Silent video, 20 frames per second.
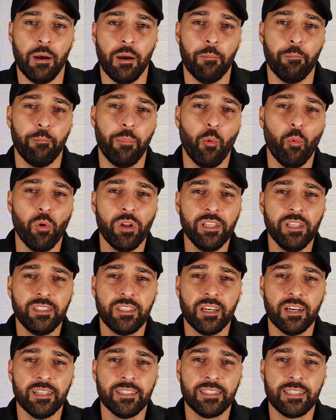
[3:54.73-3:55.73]
But what it
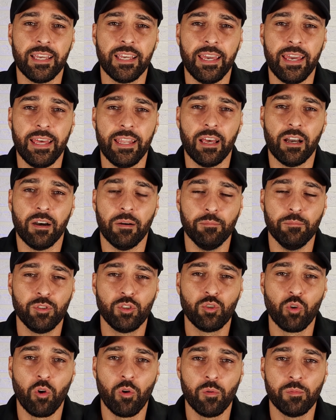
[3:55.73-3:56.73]
does, it
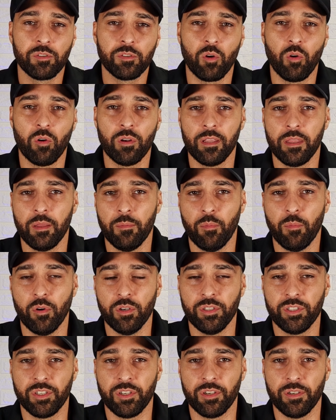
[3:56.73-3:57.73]
absorbs all of the
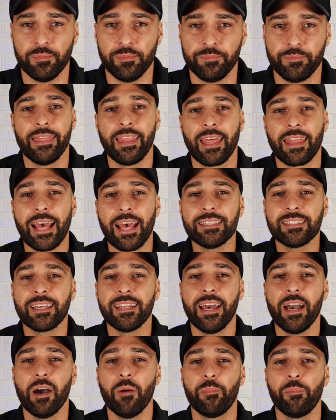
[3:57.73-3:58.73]
moisture. Now that's
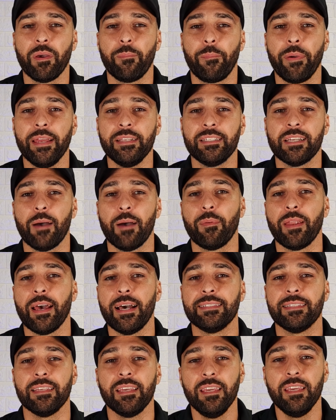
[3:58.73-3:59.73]
gonna help your paint job
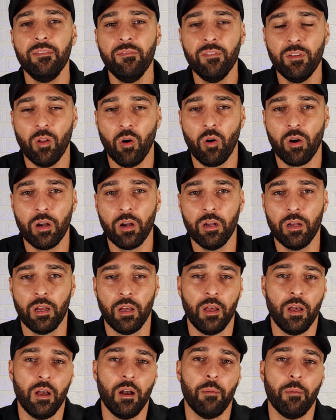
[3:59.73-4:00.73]
last even longer,
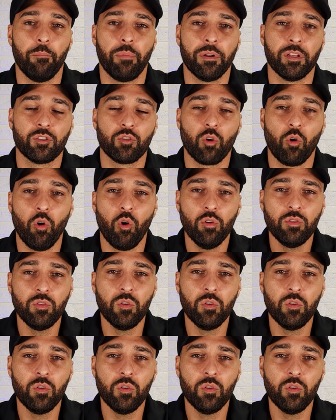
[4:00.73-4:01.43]
but it's also